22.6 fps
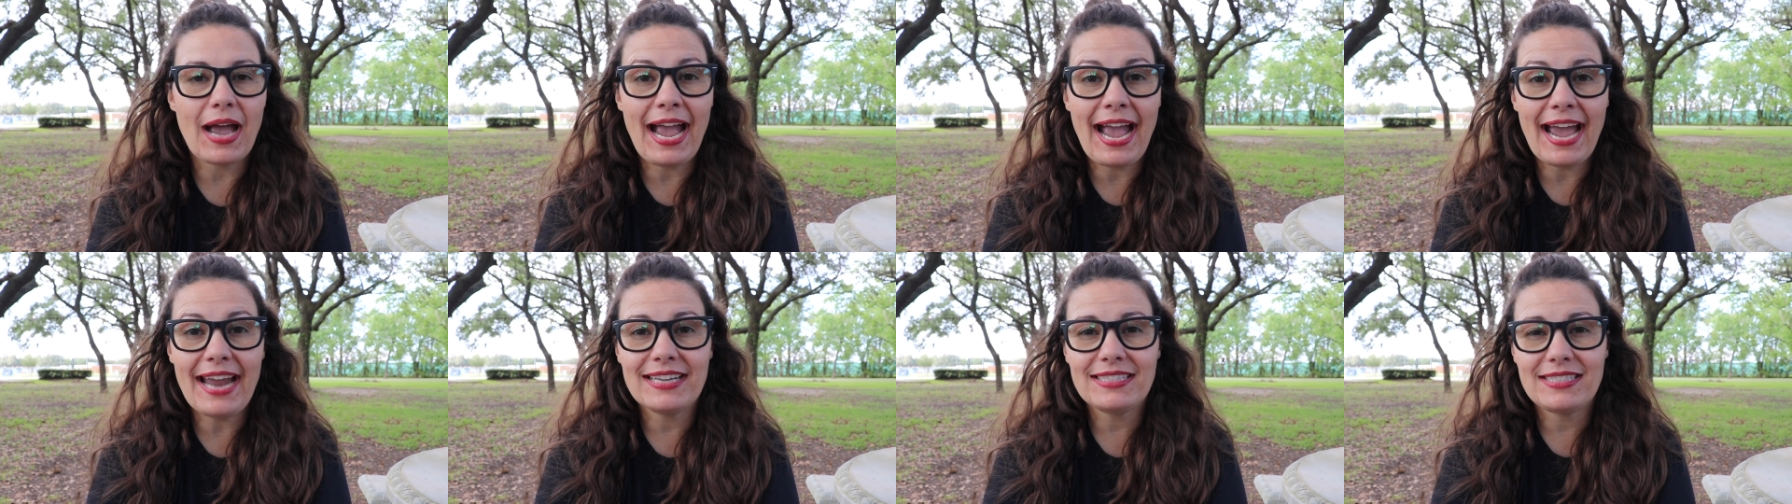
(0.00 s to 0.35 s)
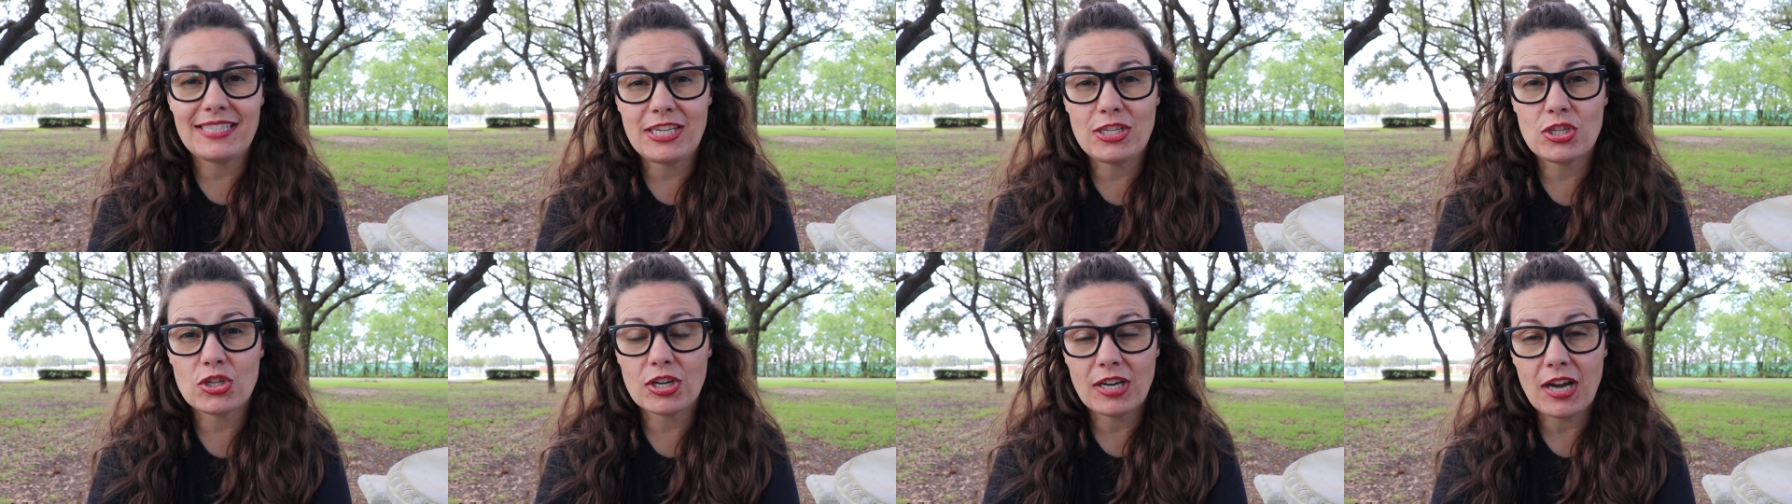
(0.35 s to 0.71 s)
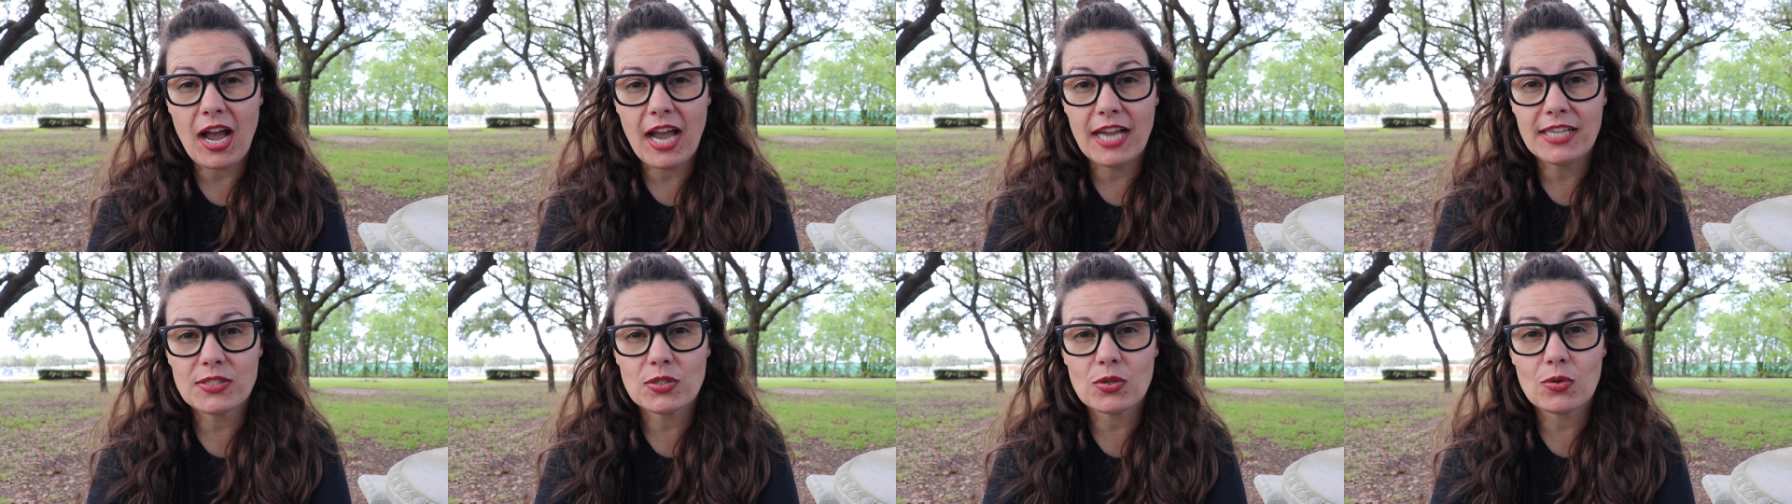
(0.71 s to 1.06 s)
I had a teacher in
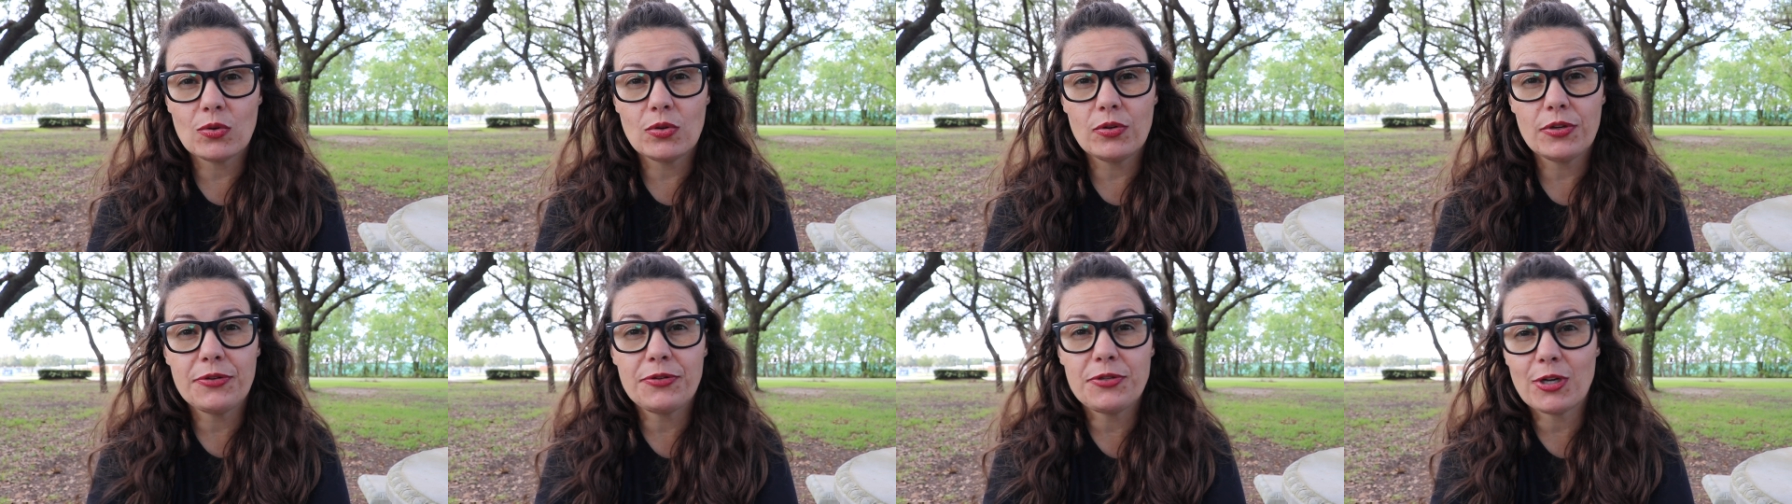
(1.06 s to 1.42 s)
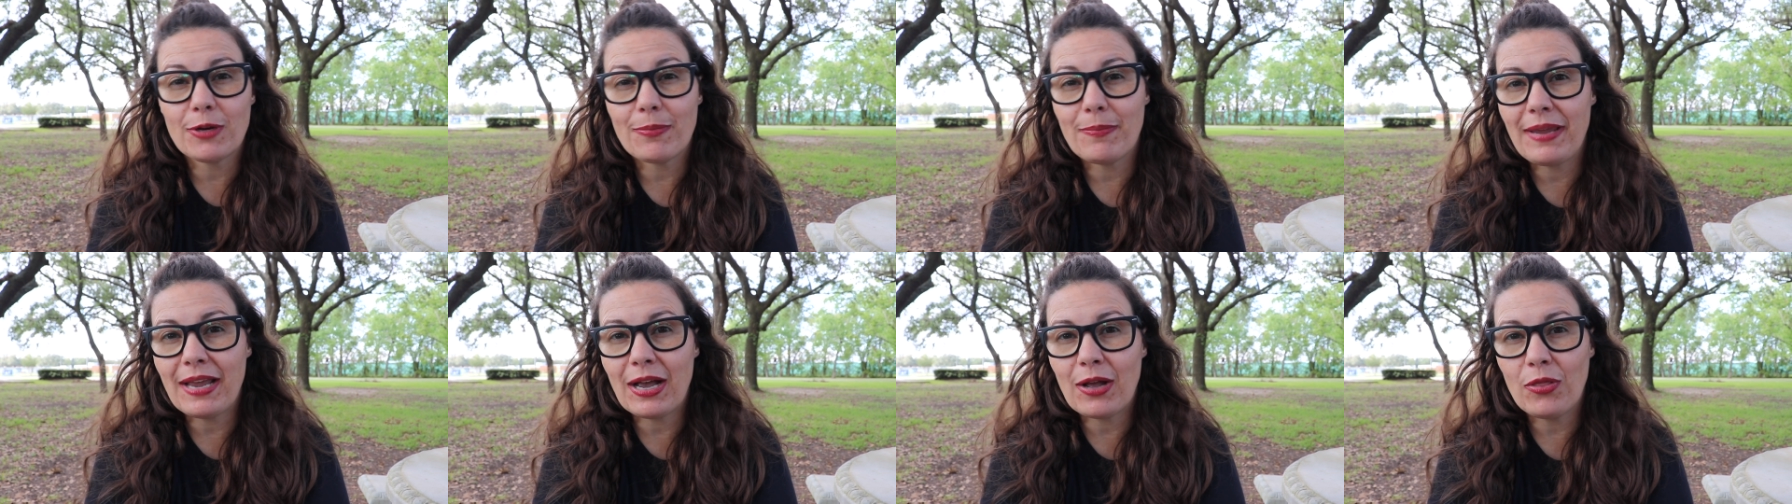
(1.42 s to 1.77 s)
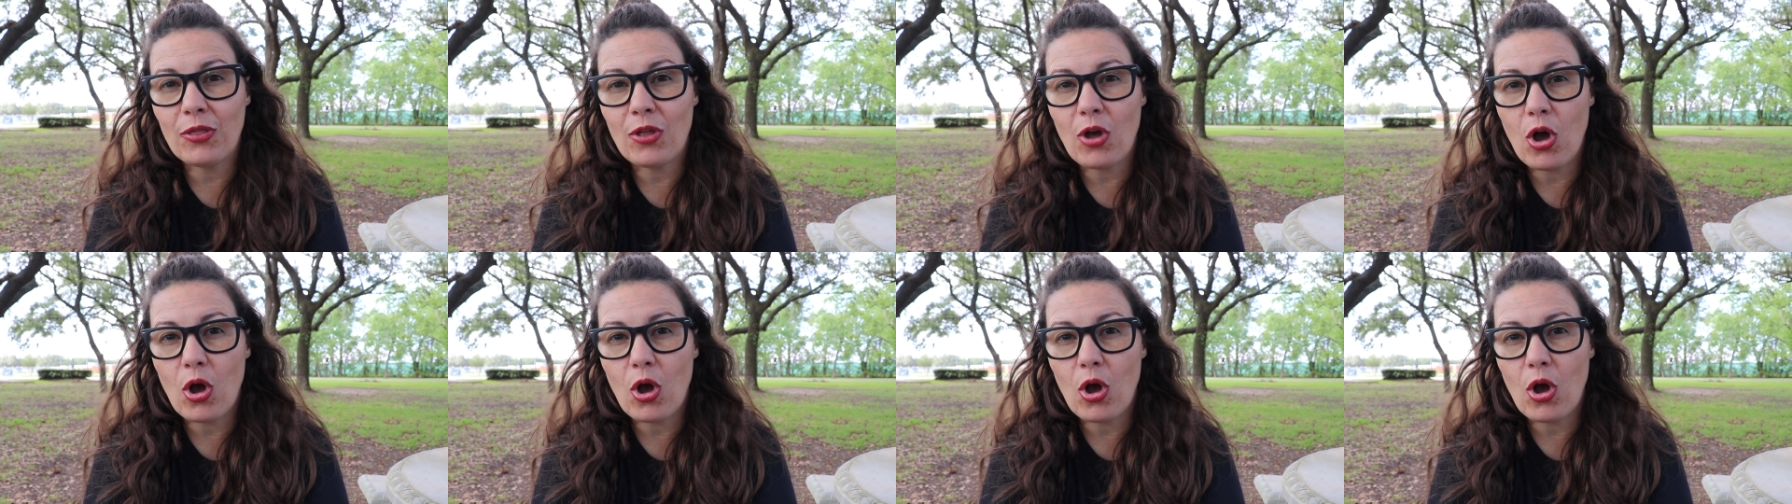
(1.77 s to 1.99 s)
high school who took me out in the